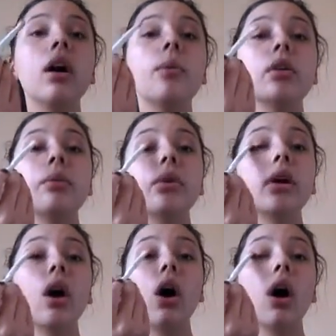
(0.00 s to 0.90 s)
I'm gonna put
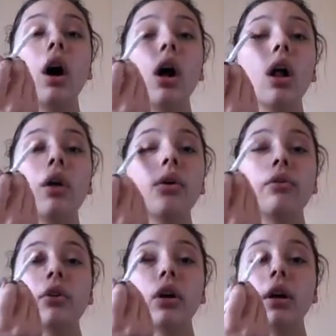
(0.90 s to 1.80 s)
it all
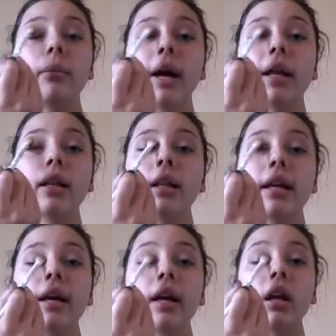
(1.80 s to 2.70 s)
over my
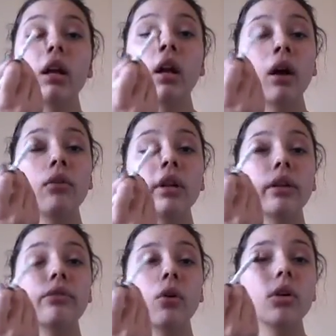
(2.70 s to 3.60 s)
lid, not really
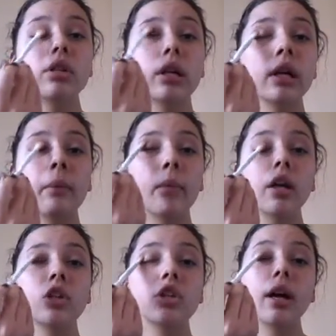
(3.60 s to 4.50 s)
focusing it
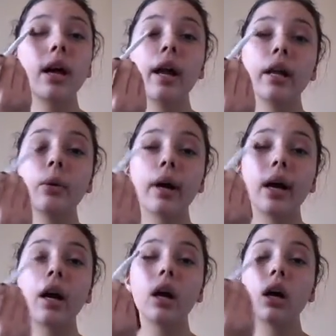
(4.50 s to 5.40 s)
much
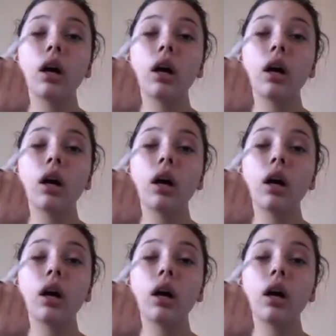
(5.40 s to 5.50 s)
anywhere